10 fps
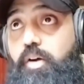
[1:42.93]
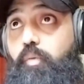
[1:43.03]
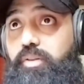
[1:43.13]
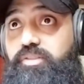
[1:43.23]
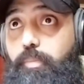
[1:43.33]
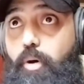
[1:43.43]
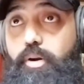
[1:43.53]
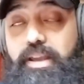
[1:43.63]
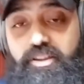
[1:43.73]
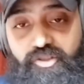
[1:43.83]
Once the
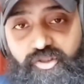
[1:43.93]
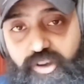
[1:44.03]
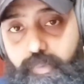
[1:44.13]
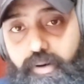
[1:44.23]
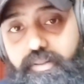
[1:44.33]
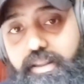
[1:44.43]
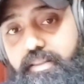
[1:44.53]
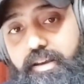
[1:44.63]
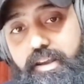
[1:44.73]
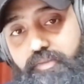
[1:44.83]
borrowing is cheaper, then
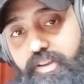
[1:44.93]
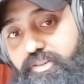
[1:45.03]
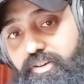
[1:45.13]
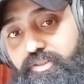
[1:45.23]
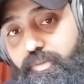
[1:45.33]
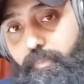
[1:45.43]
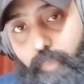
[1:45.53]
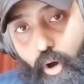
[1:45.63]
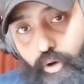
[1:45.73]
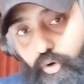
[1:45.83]
the investors
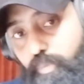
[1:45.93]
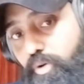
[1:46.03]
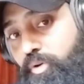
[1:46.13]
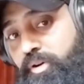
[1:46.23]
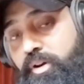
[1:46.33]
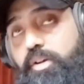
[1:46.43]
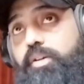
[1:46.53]
borrow more,